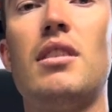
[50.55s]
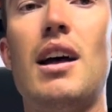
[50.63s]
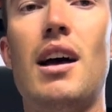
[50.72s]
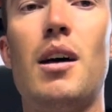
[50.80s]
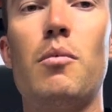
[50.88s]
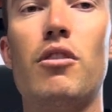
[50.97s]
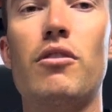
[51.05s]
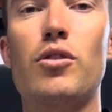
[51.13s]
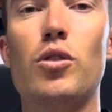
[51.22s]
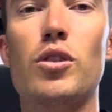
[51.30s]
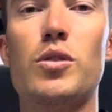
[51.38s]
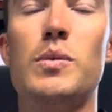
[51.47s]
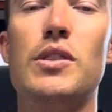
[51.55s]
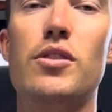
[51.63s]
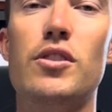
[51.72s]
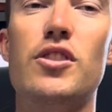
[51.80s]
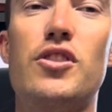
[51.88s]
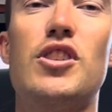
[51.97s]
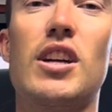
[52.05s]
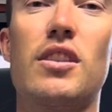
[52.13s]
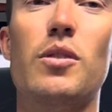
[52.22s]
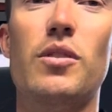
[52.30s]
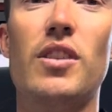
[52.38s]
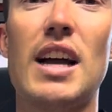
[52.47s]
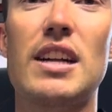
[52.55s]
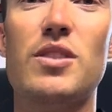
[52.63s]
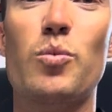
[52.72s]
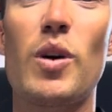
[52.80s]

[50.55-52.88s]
Of course, we do just check the latest